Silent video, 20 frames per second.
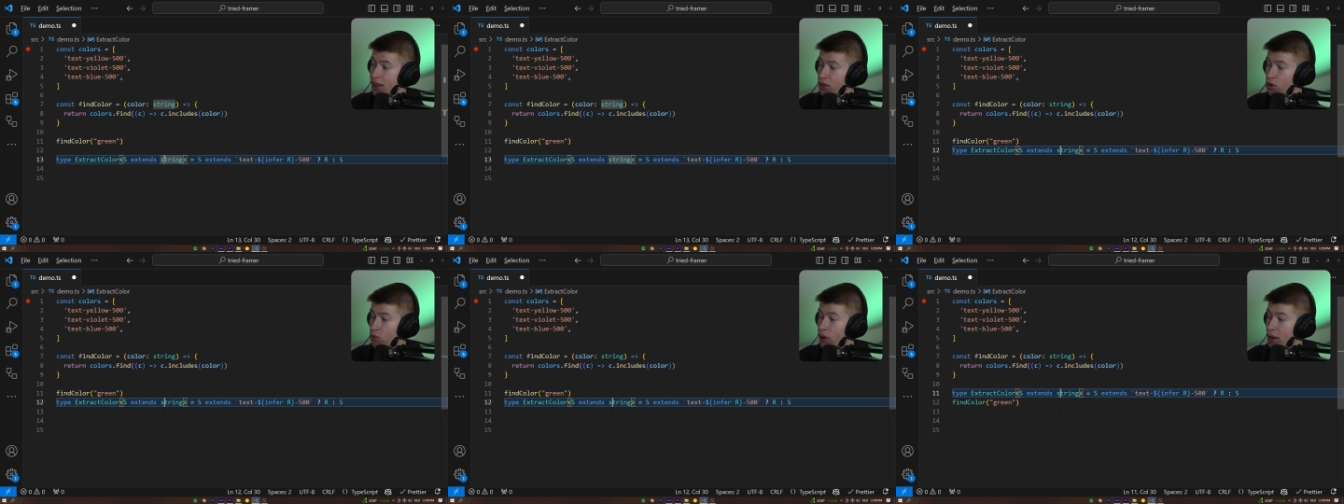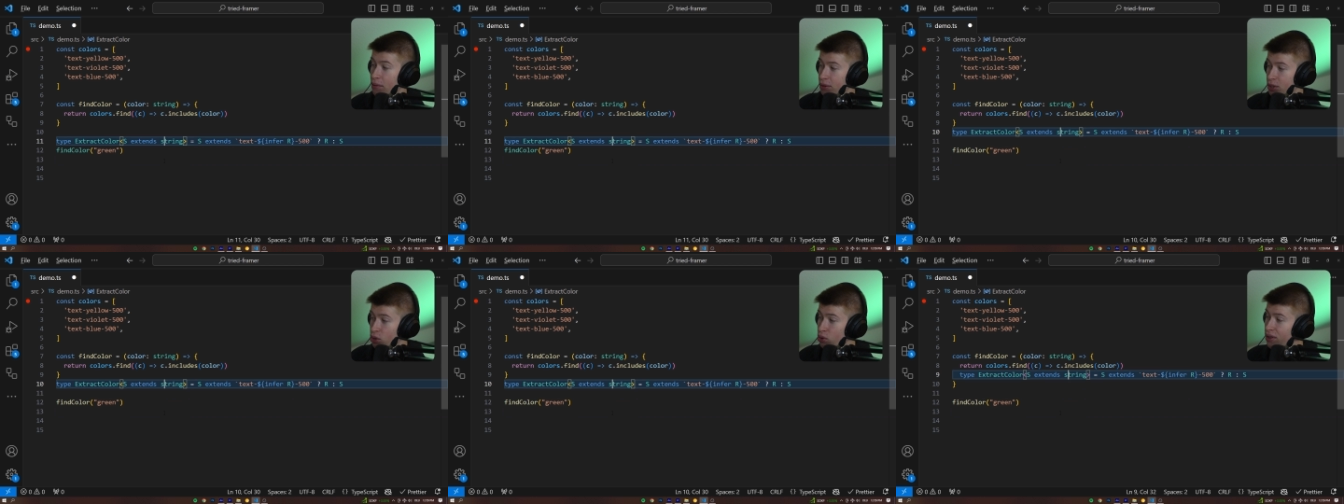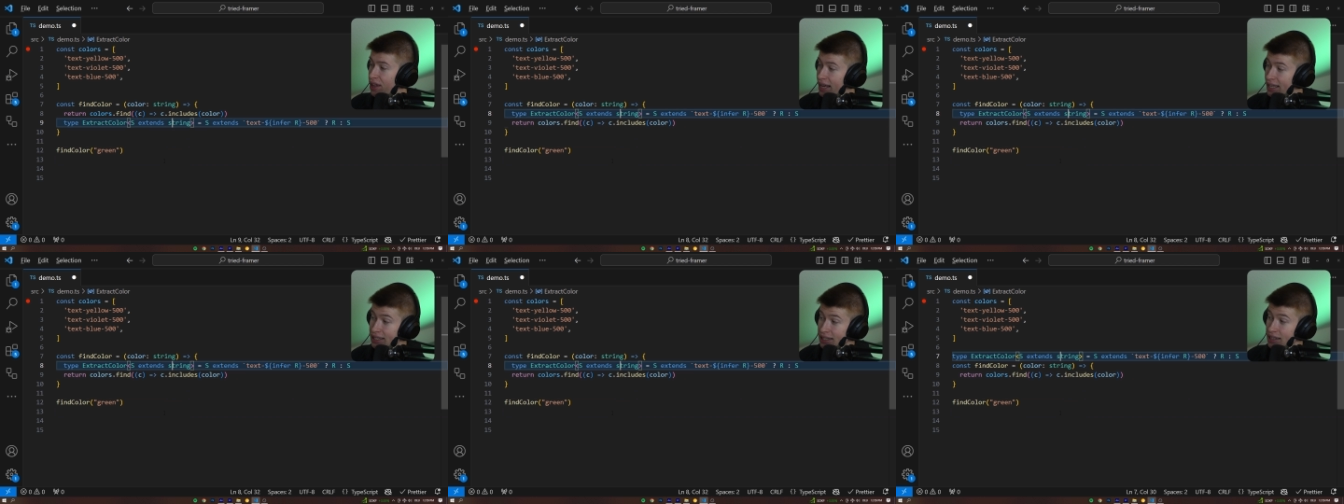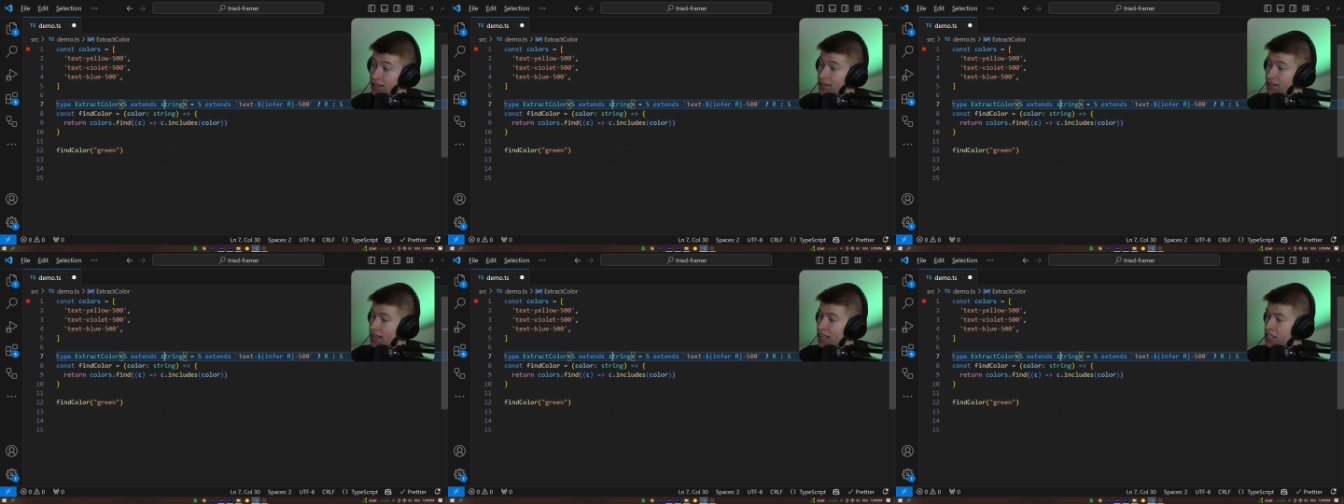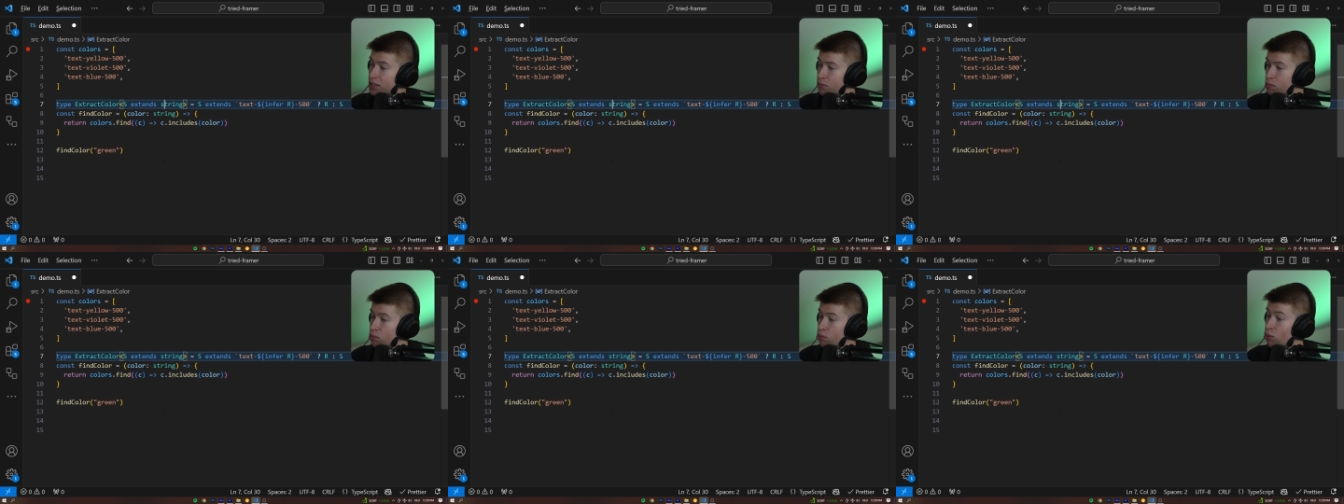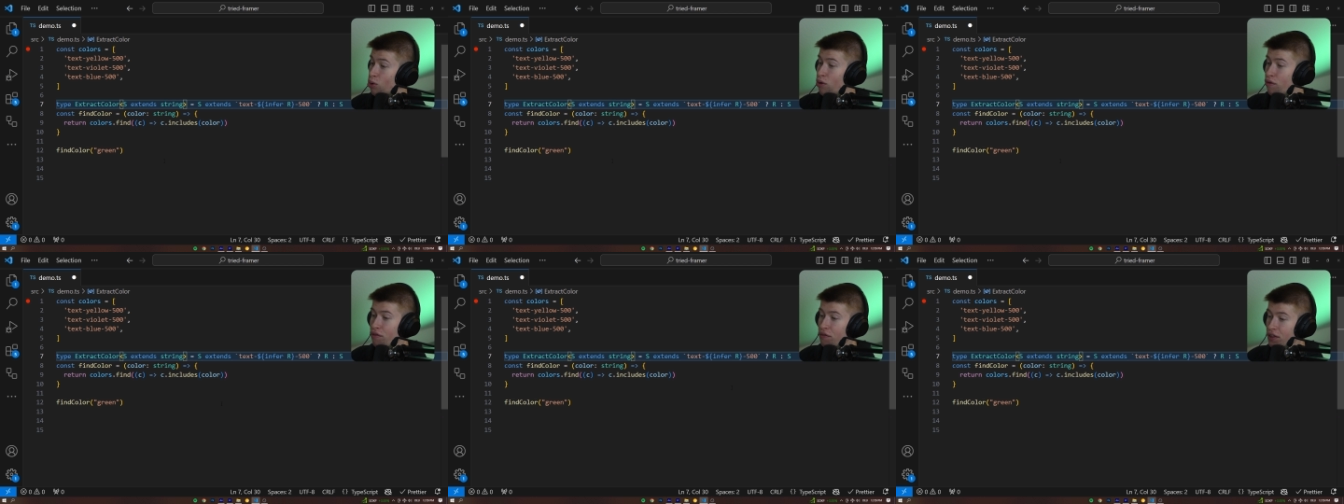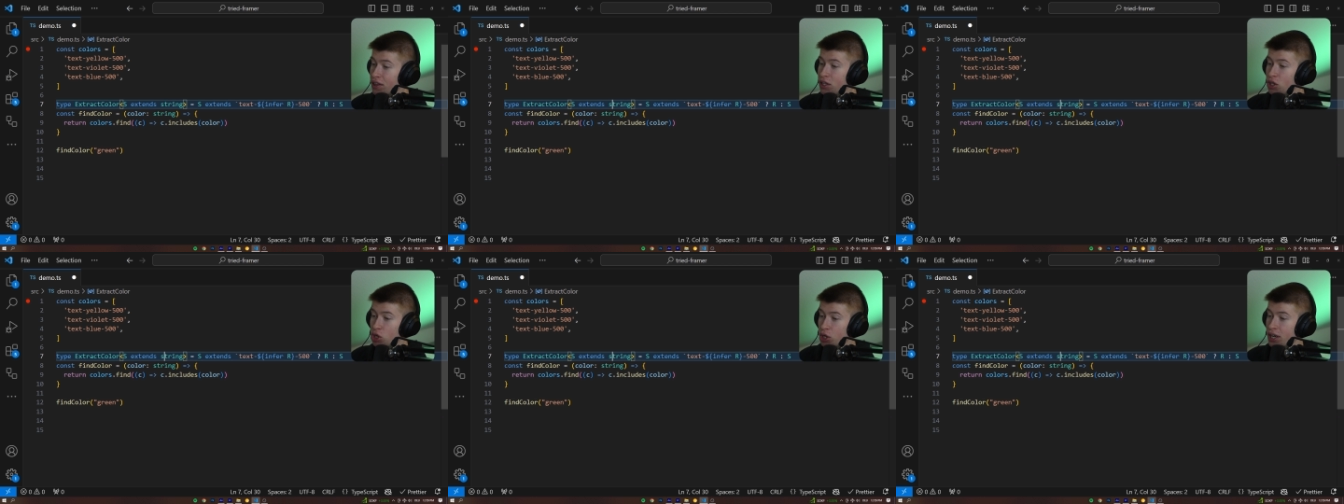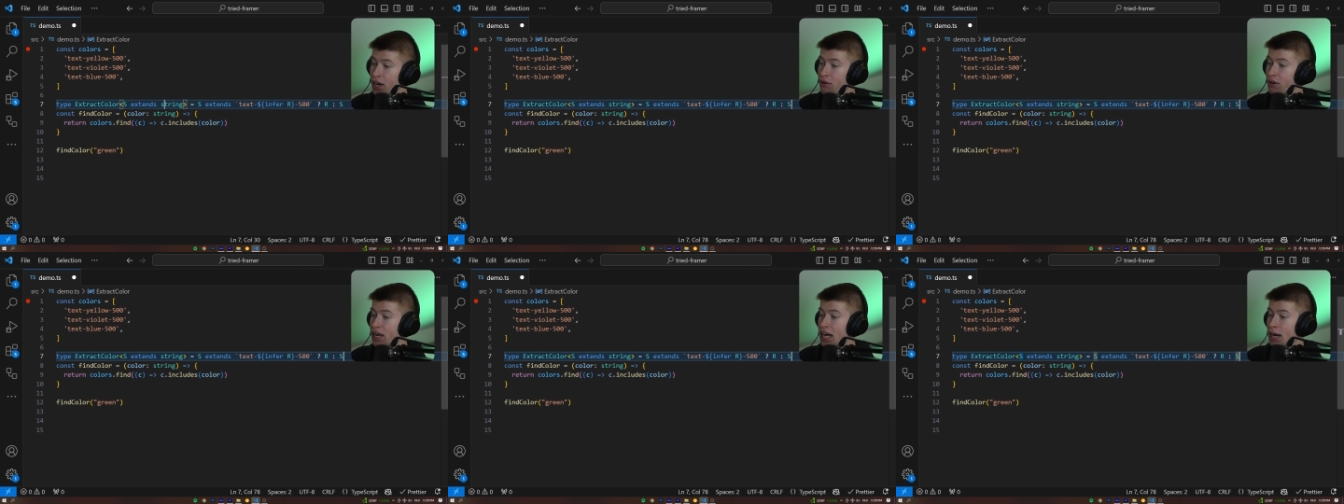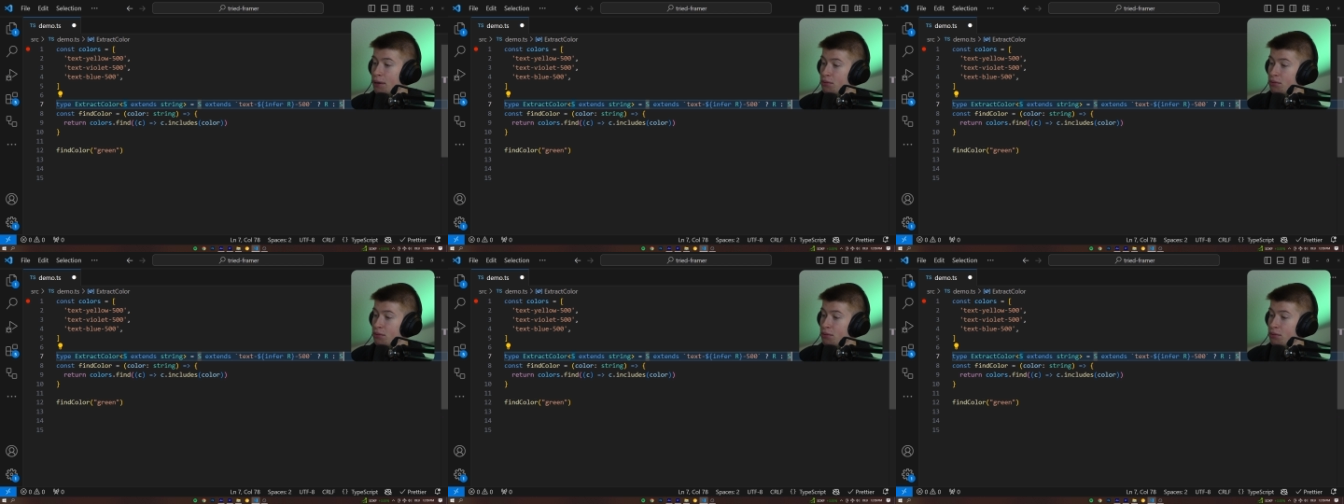The way we do that is let's move the generic